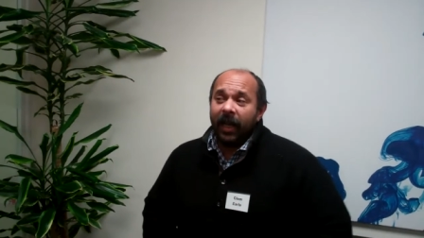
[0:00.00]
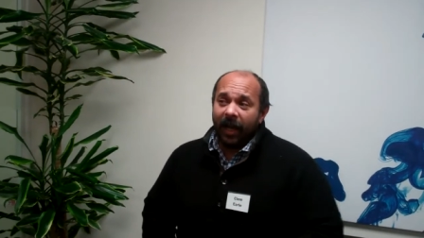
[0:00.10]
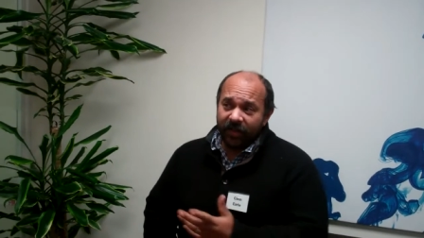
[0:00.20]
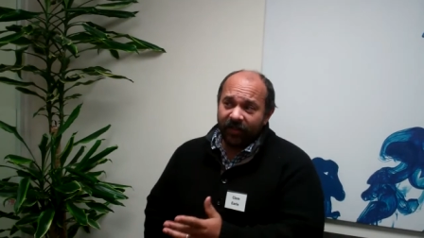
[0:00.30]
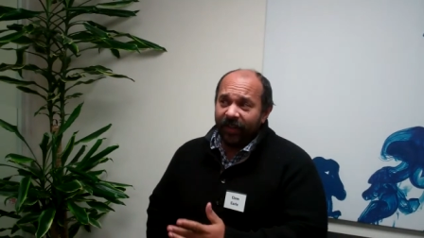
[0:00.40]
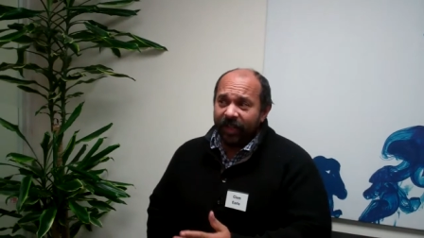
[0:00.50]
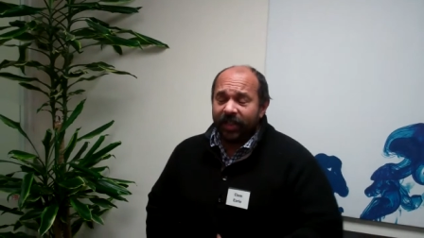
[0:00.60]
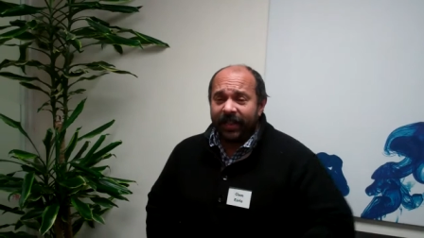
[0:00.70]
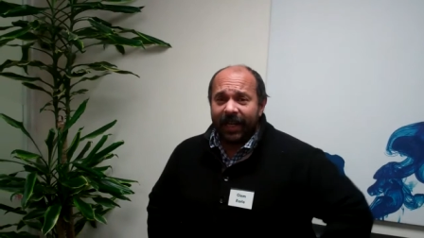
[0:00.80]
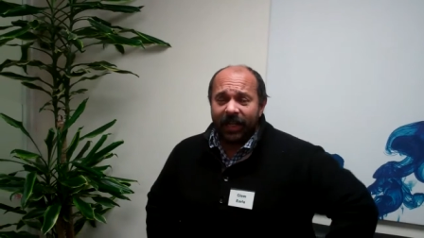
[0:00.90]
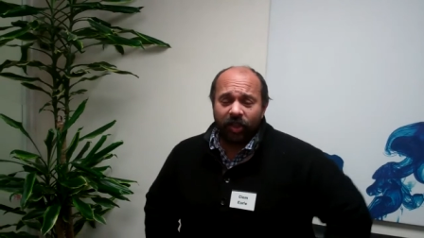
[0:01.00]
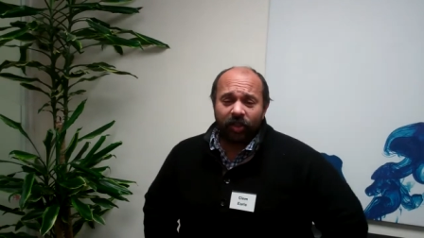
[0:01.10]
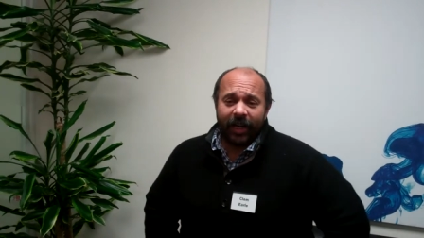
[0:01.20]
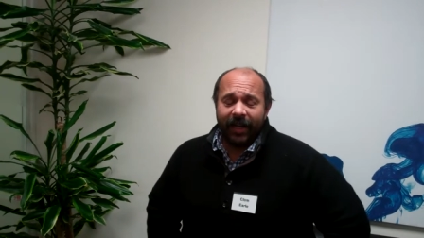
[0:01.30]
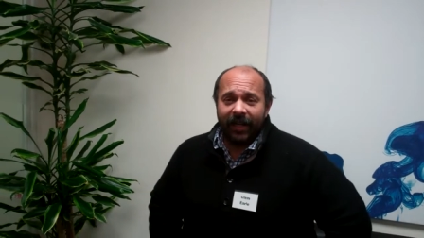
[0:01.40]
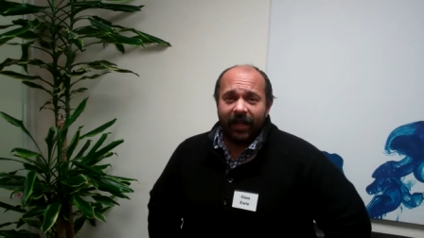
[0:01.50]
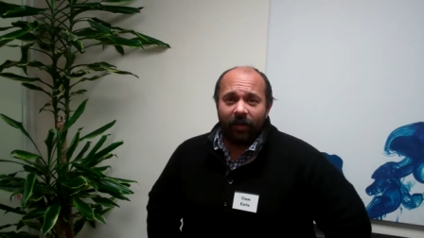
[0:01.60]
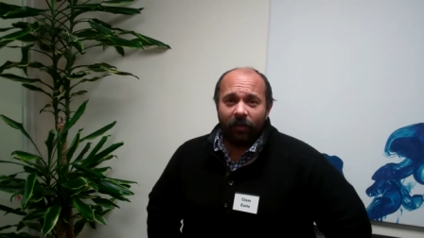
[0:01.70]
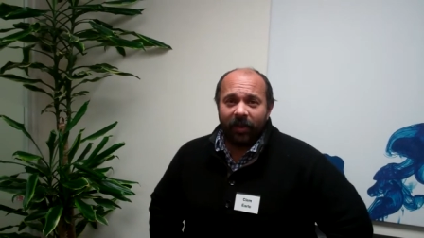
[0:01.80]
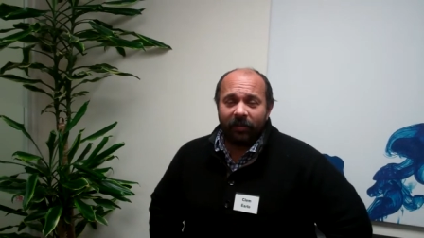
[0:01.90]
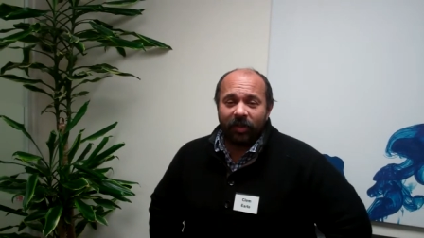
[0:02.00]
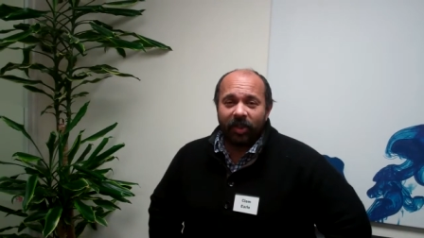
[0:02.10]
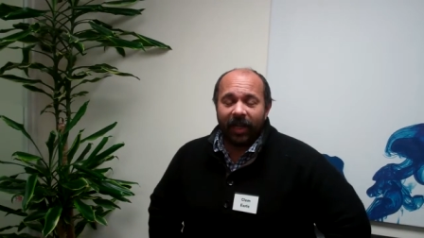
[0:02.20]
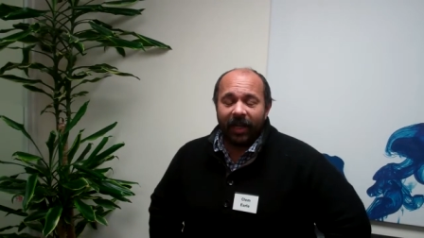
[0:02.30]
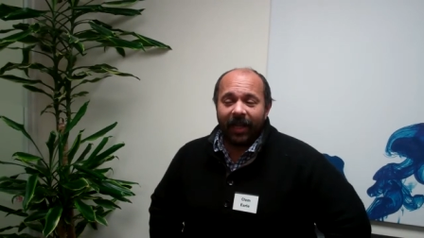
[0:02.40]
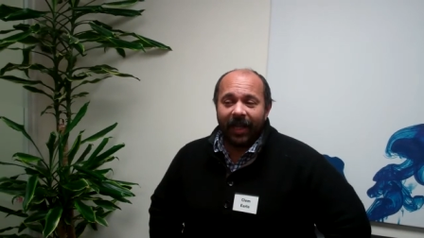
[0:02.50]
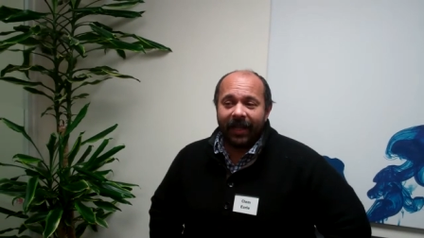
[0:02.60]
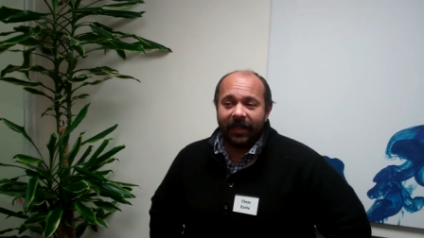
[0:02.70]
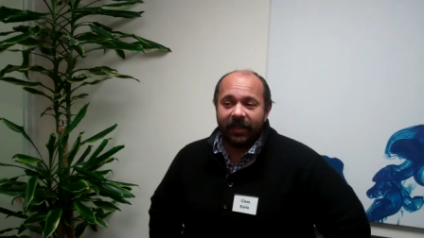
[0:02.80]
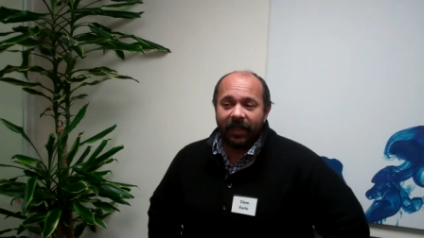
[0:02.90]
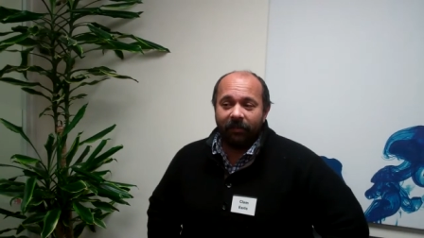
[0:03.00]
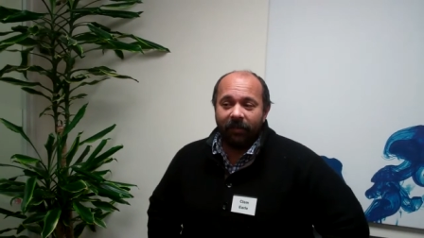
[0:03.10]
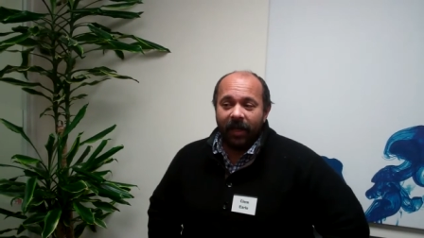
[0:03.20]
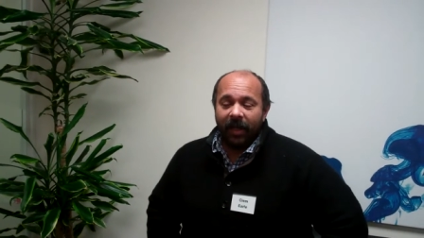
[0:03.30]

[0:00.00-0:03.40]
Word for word: I have just finished a day's training with Michelle, and um,